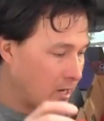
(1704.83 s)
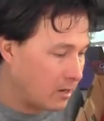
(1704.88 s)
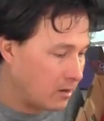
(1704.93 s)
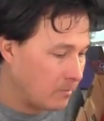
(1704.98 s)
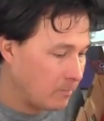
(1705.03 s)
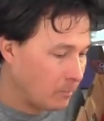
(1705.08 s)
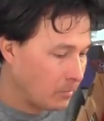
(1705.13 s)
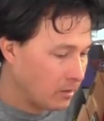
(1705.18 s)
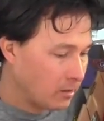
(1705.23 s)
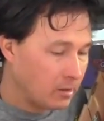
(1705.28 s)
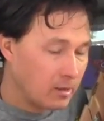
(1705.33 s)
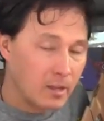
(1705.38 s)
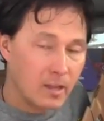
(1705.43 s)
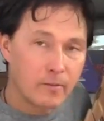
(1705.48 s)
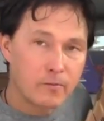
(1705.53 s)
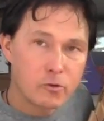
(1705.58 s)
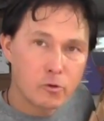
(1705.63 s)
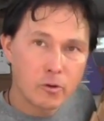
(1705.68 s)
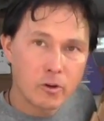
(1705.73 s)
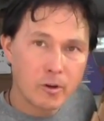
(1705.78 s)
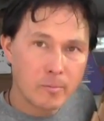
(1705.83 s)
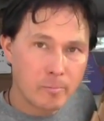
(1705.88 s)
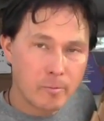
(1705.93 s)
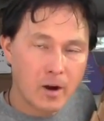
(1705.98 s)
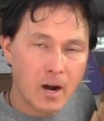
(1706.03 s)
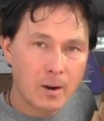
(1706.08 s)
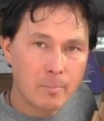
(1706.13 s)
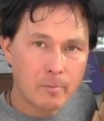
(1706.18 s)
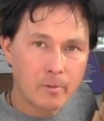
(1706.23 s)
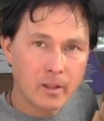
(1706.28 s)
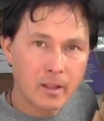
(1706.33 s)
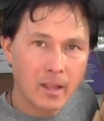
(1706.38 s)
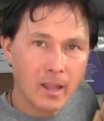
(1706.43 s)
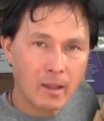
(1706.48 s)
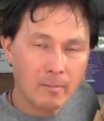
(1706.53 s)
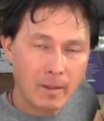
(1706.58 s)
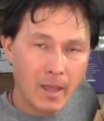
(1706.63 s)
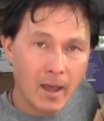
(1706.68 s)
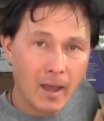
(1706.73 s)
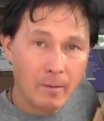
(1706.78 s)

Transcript: and if treated properly